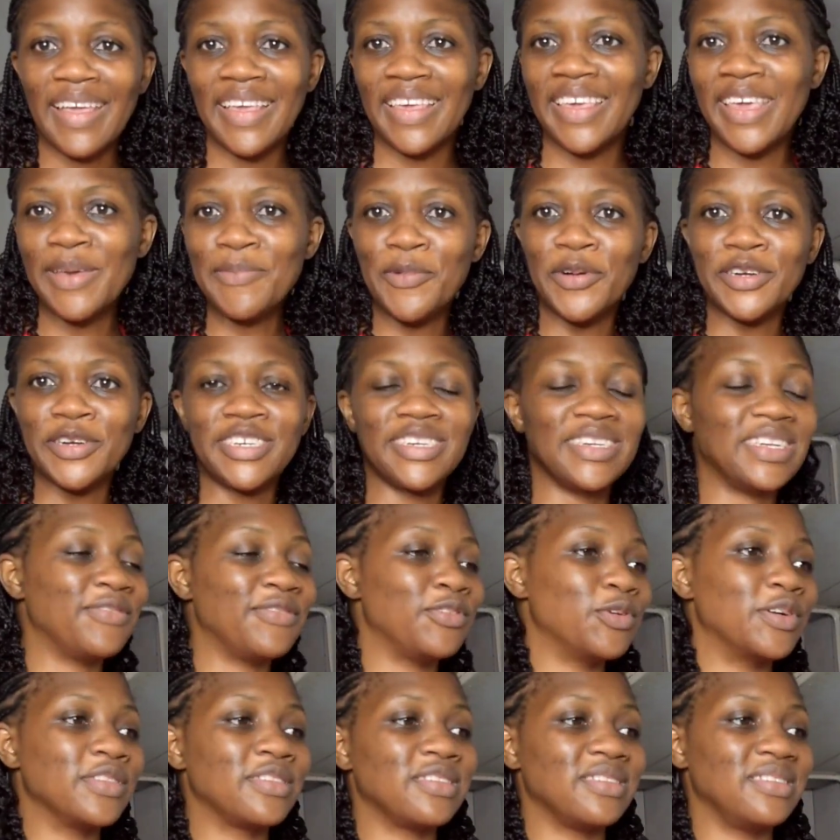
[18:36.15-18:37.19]
keep watching if
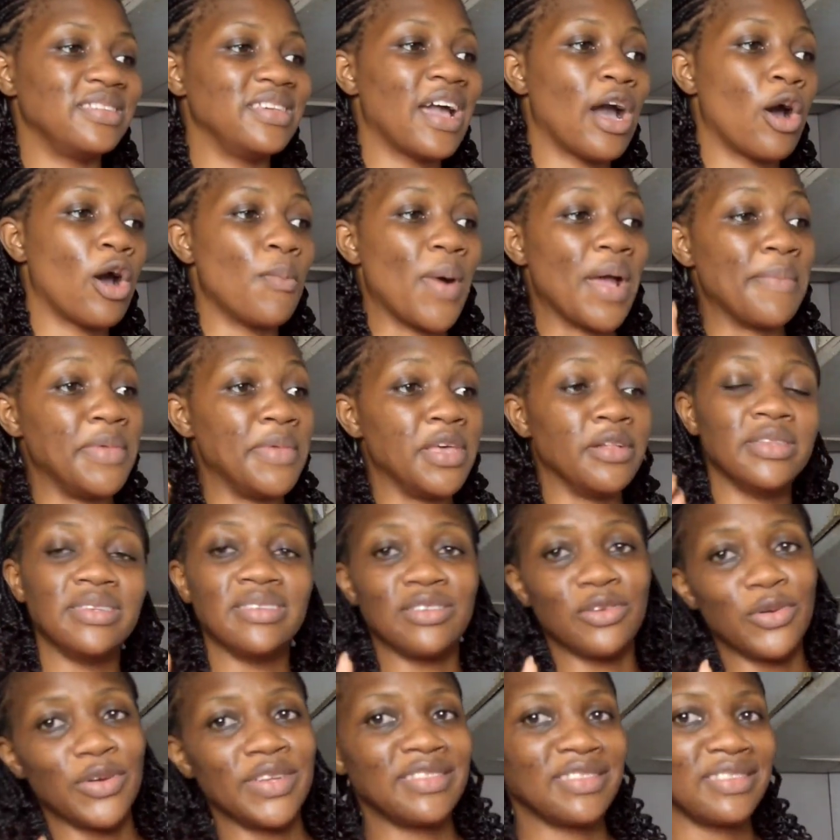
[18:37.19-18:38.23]
you want to see how my meal is going